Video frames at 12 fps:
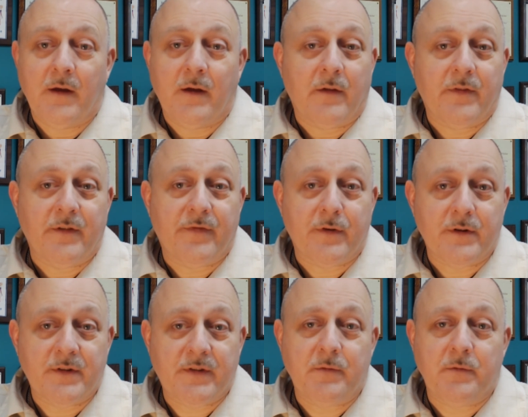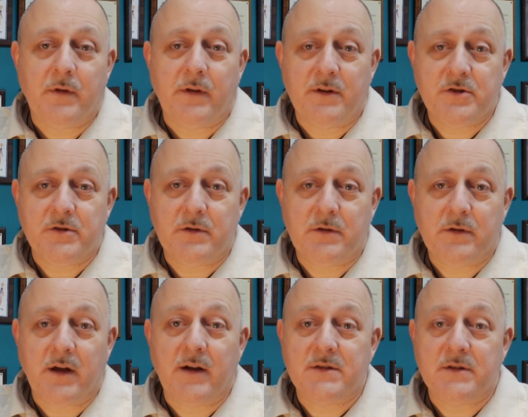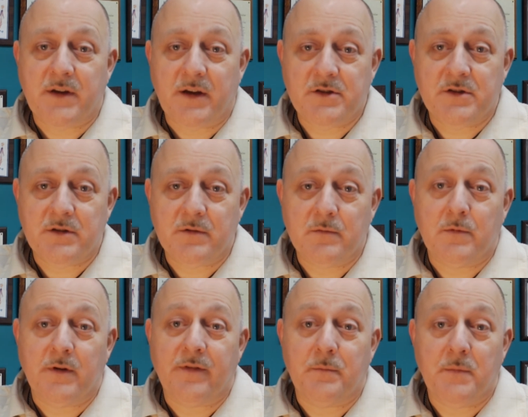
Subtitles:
The first initial consultation with